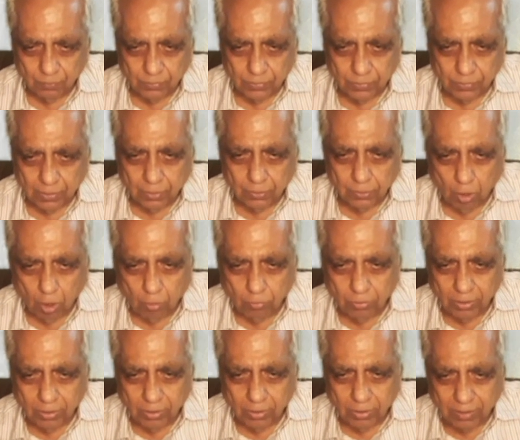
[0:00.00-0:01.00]
Now we are
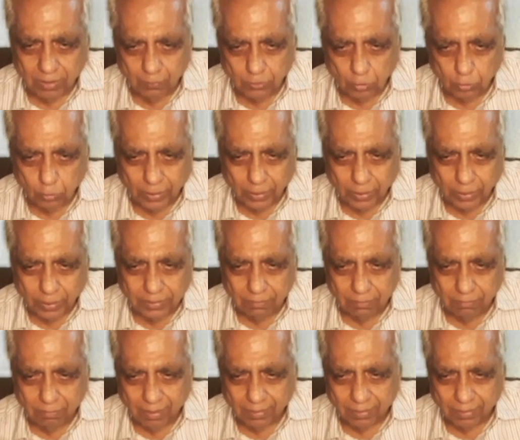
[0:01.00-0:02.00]
coming to 21.